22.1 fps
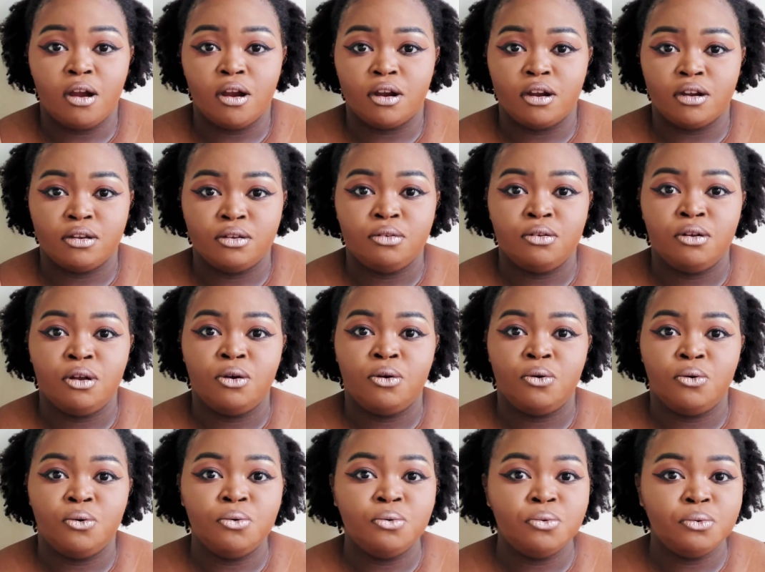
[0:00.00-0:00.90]

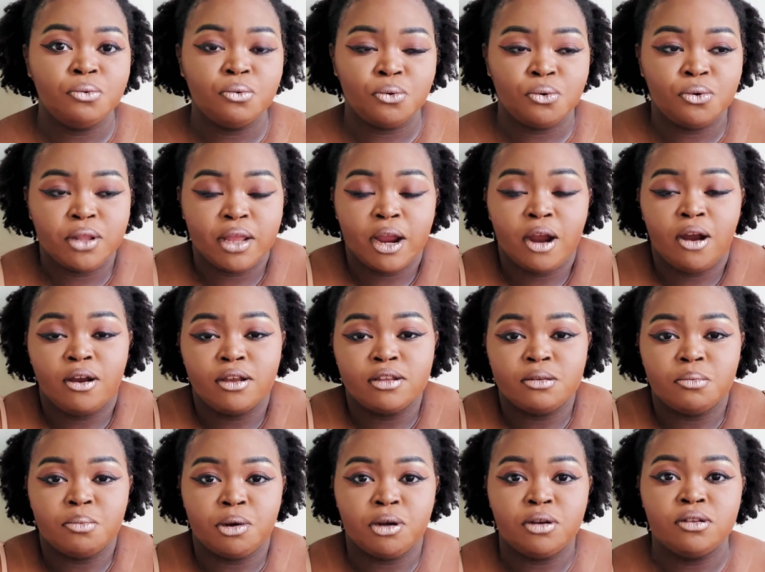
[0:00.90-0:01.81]
who they are
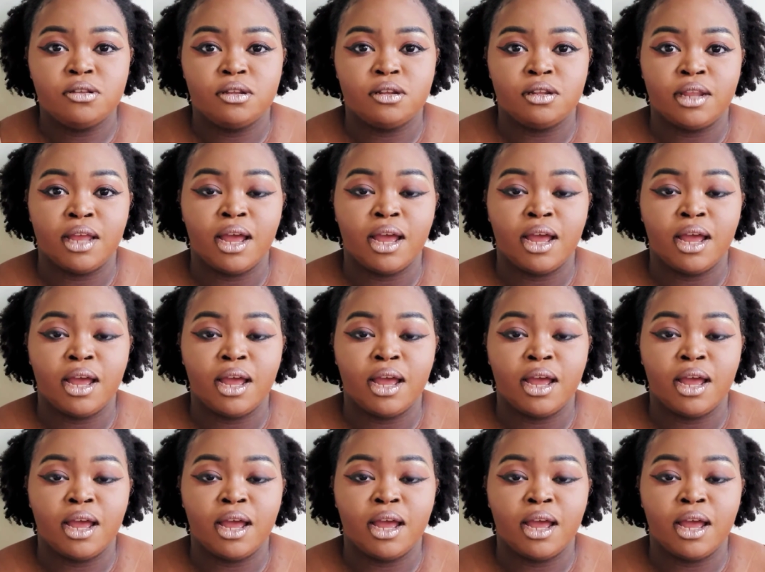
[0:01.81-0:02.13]
as a person.